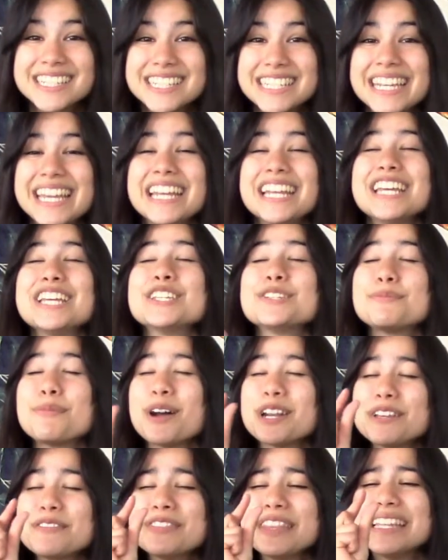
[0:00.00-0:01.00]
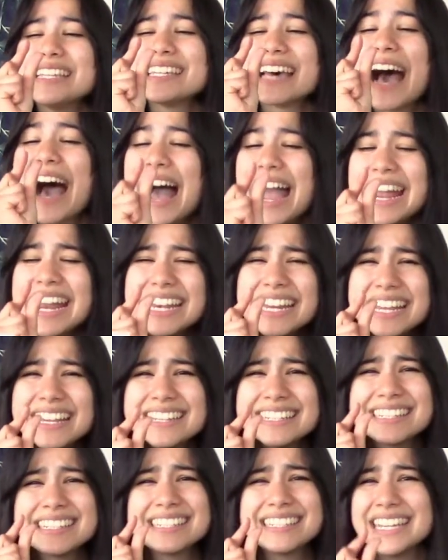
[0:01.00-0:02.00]
seed is one of the
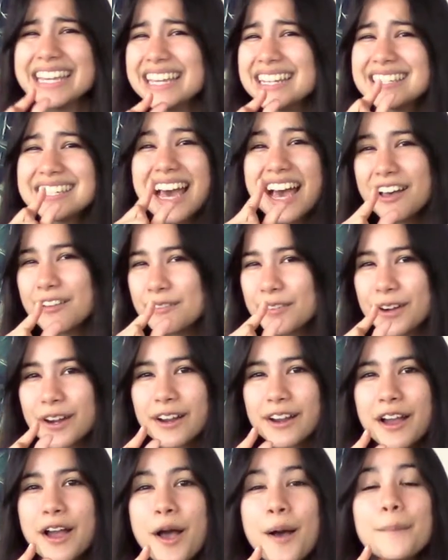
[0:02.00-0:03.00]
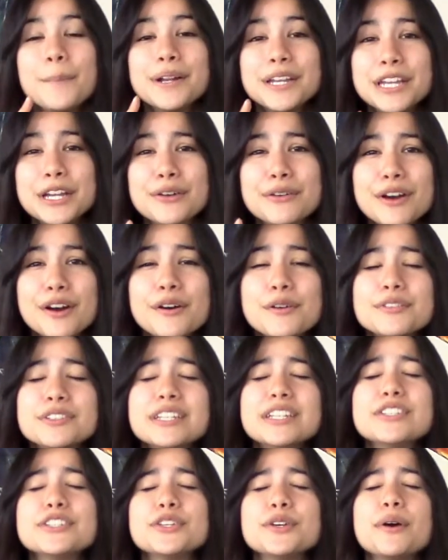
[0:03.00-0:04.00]
tiniest seeds ever, but it grows
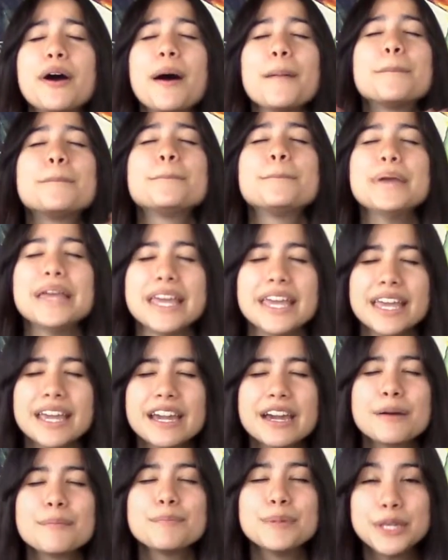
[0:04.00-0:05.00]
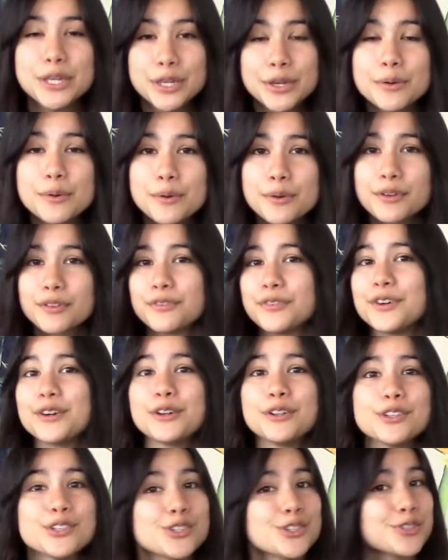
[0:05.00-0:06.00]
into a big,
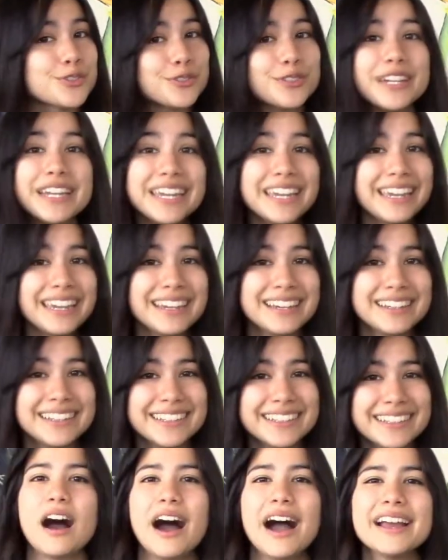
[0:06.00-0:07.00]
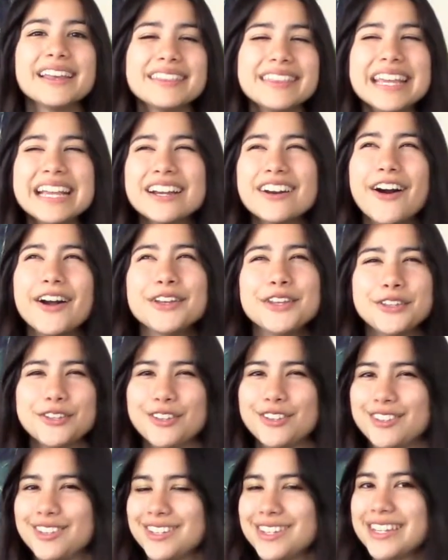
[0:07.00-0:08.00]
beautiful tree. I think God
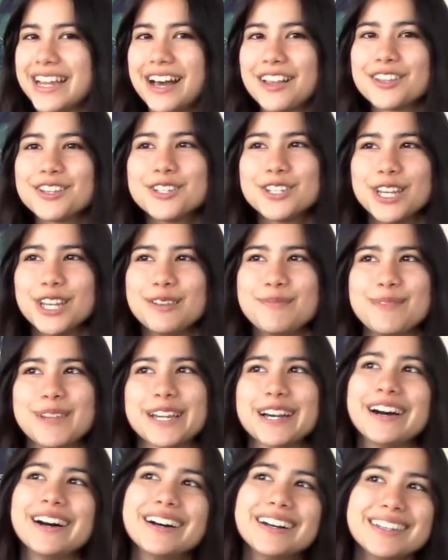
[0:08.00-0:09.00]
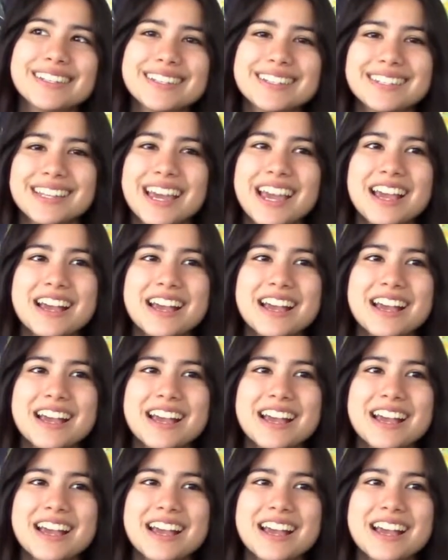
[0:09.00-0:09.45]
uses this analogy because